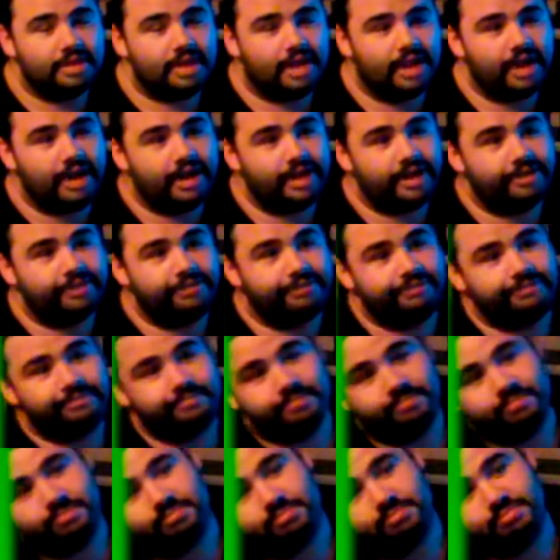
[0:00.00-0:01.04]
Like,
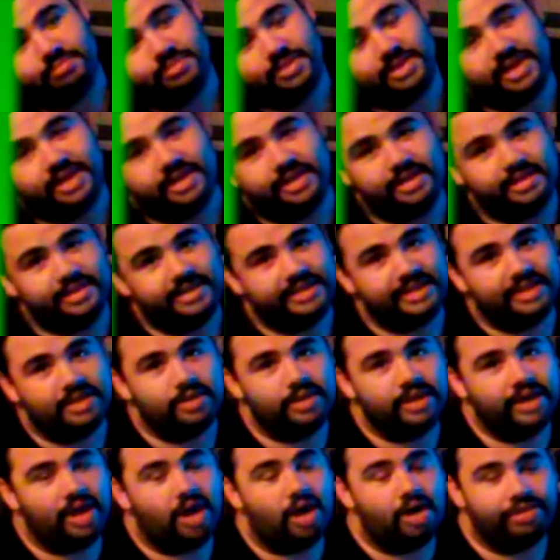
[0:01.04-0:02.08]
considering